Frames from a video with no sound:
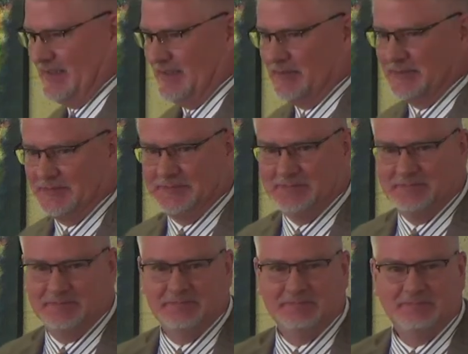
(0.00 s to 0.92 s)

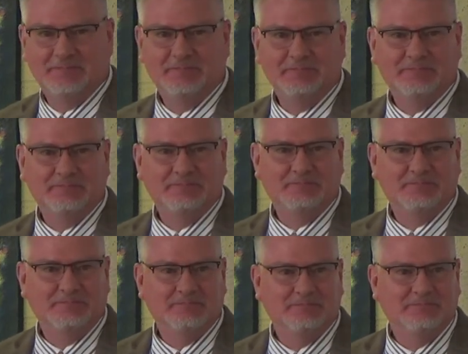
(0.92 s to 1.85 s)

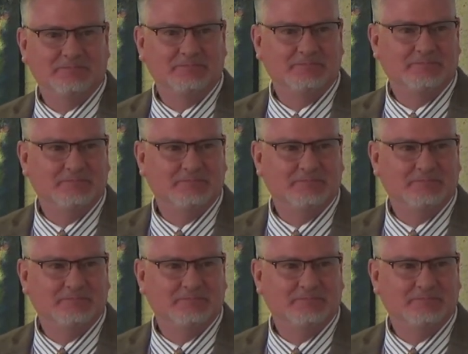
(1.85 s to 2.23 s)
Nothing is said.